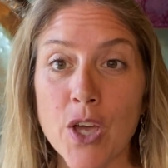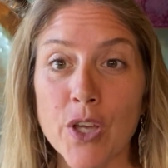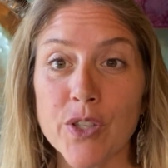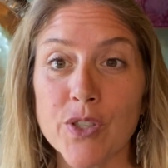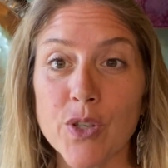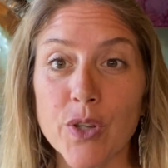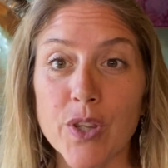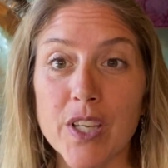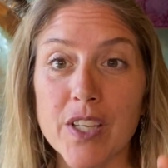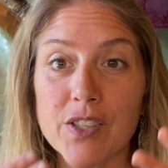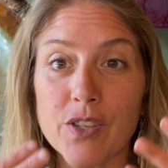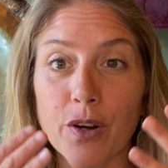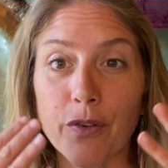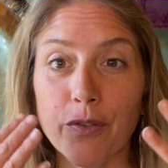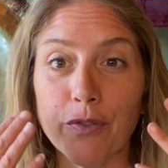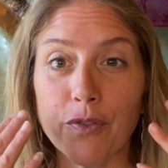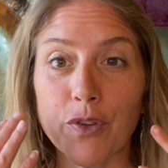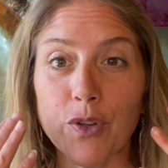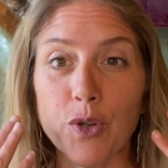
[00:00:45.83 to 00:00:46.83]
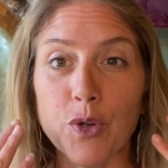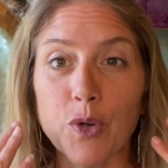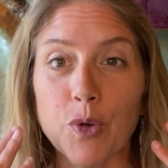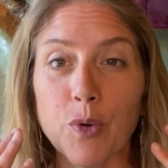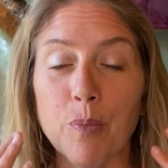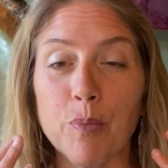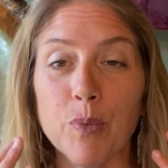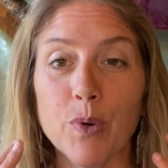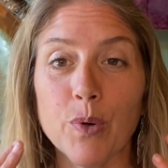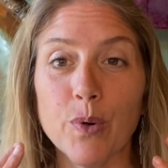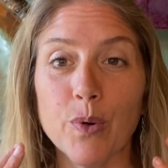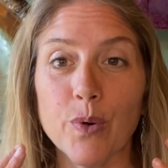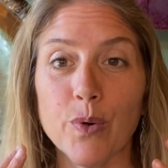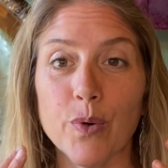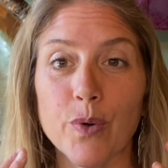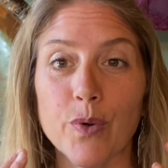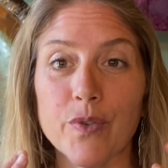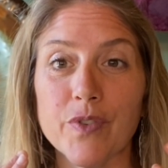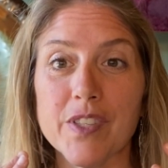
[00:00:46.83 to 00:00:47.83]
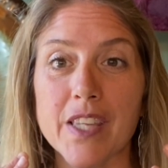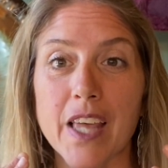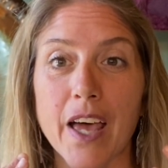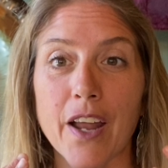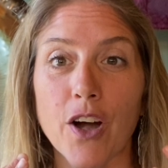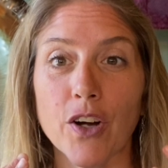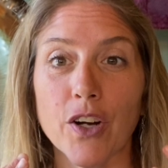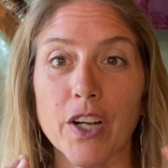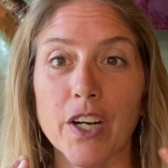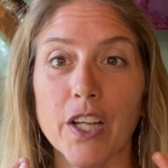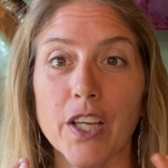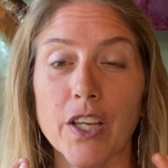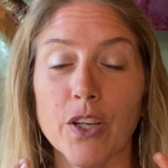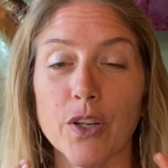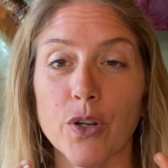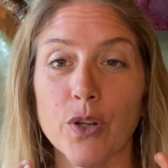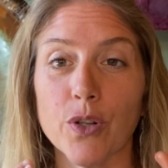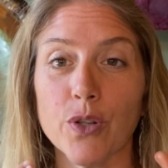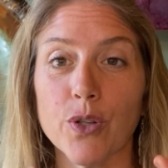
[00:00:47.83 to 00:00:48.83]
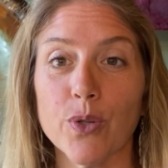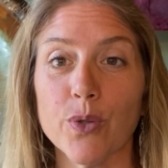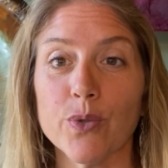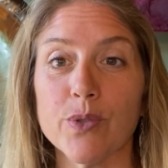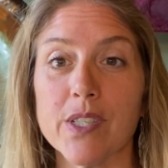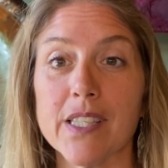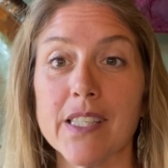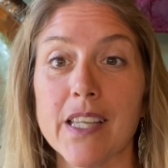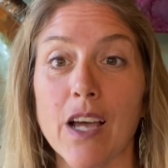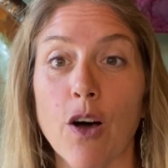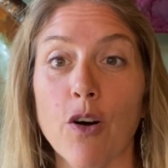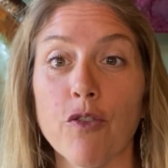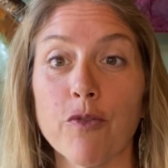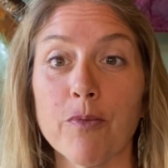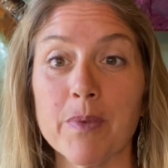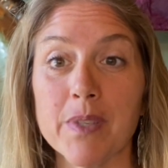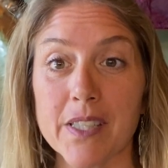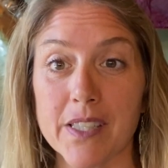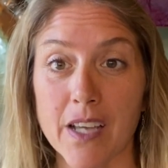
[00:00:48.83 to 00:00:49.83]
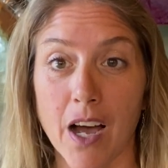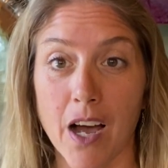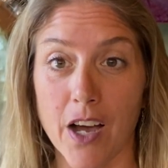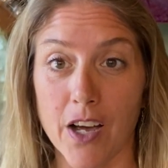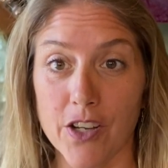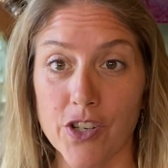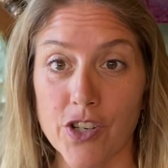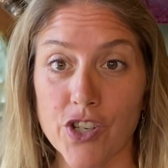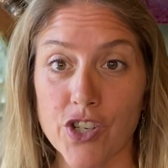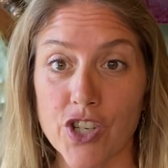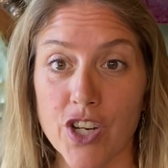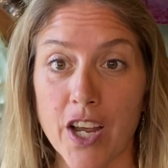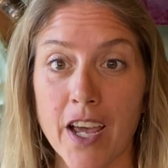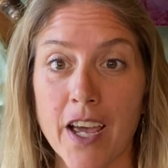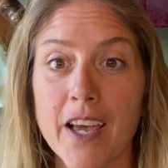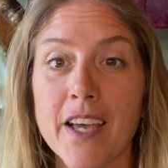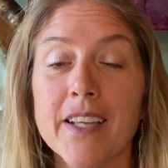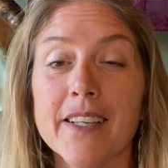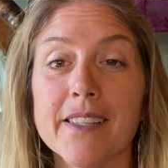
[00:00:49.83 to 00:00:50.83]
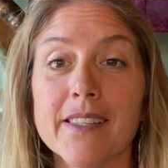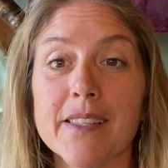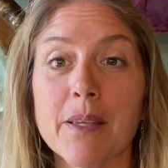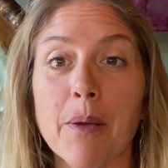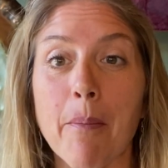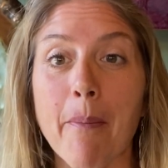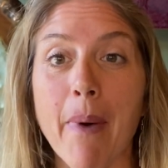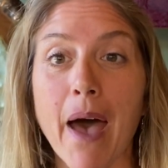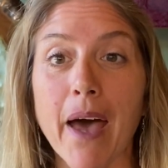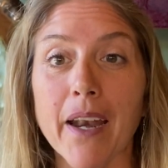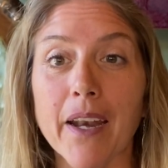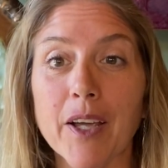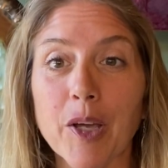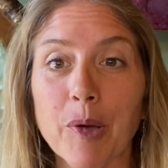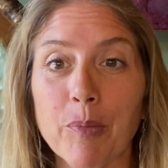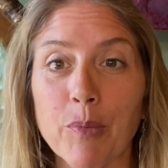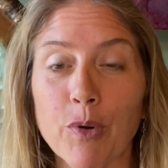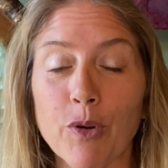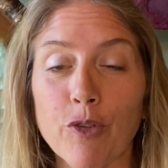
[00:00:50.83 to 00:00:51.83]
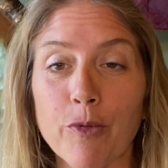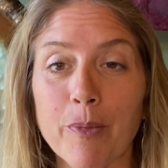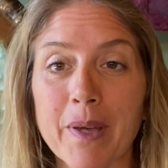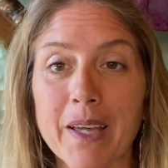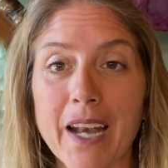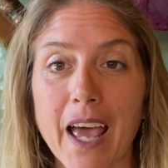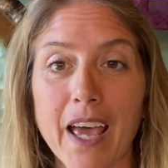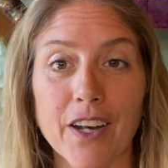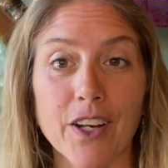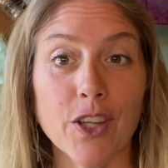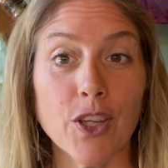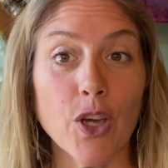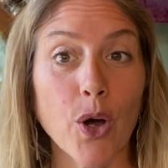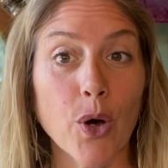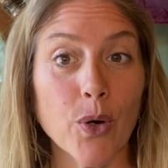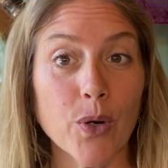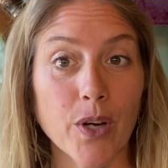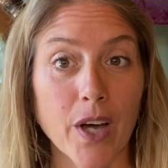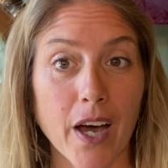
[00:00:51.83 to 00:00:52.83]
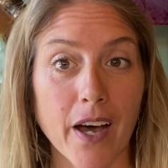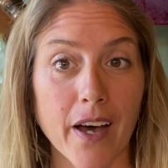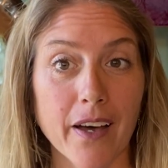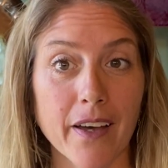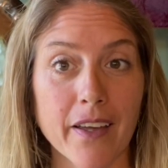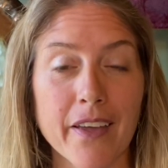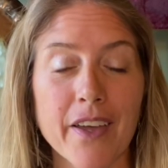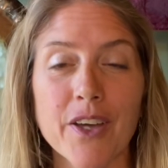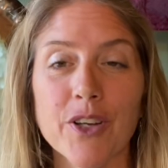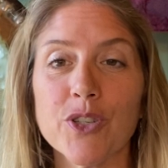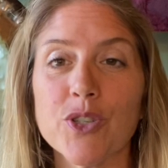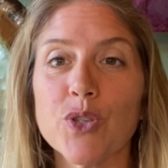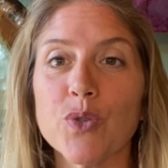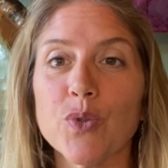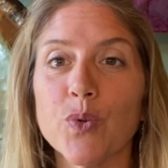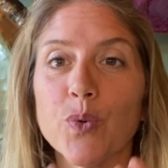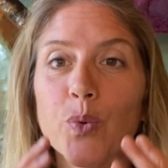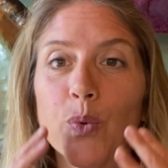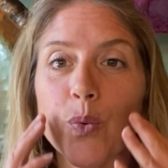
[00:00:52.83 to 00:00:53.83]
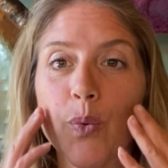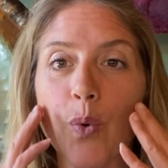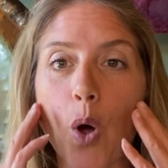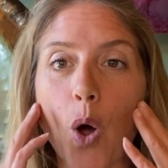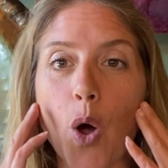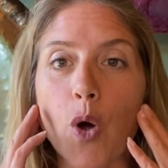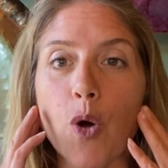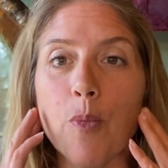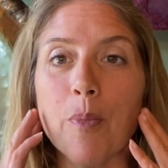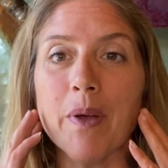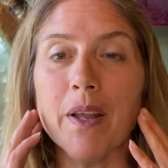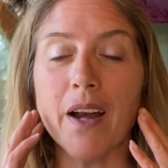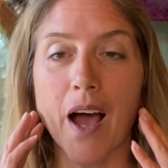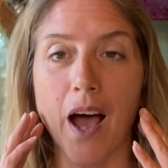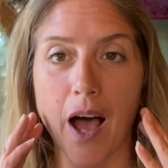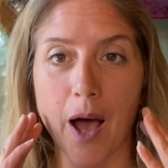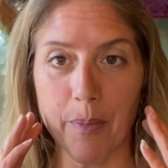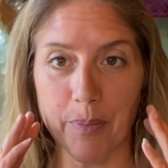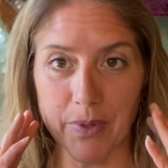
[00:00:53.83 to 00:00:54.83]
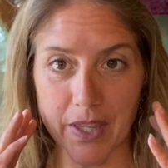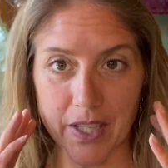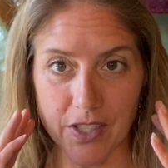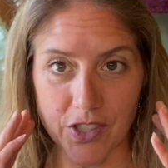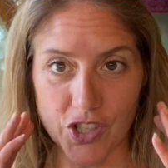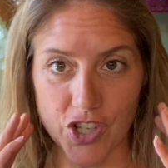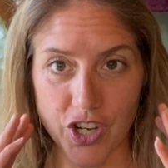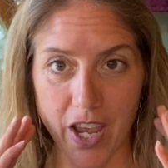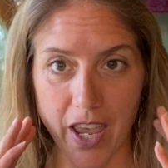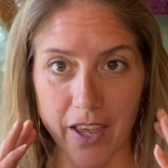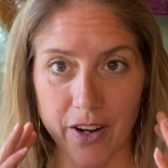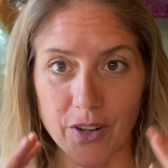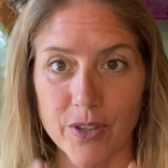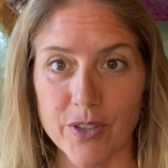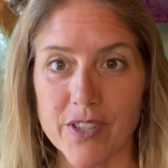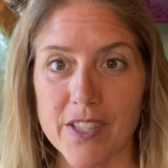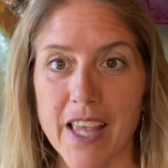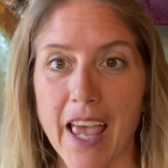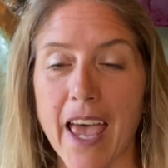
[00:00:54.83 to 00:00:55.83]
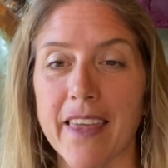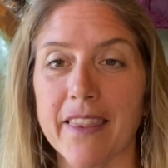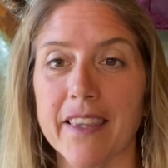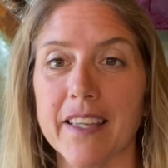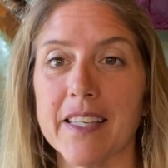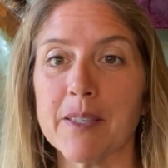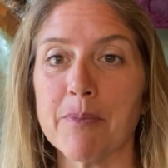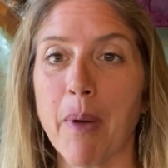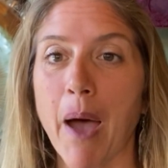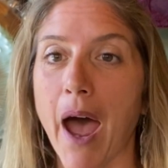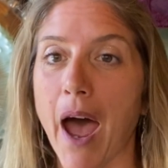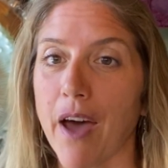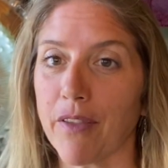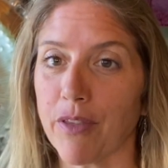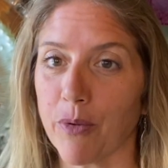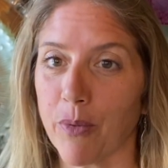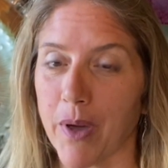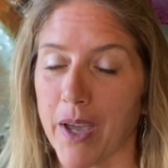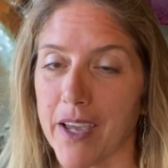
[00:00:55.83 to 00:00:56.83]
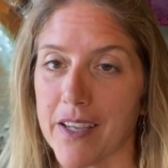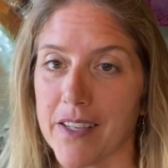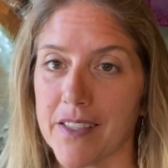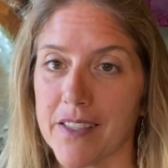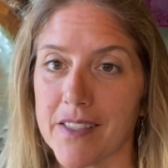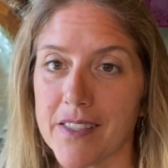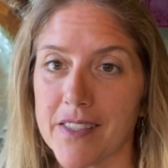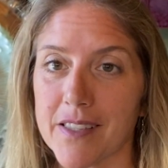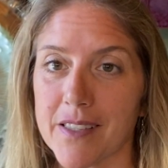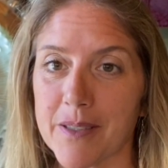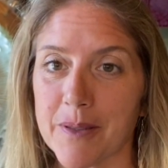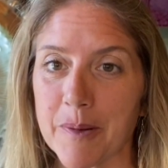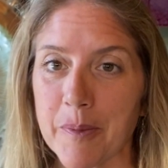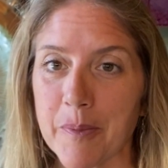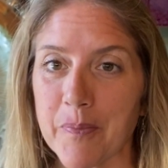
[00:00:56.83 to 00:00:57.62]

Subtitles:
So these are a few moves that are going to include self-massage, somatic movement, and yoga to open up these channels and these pathways.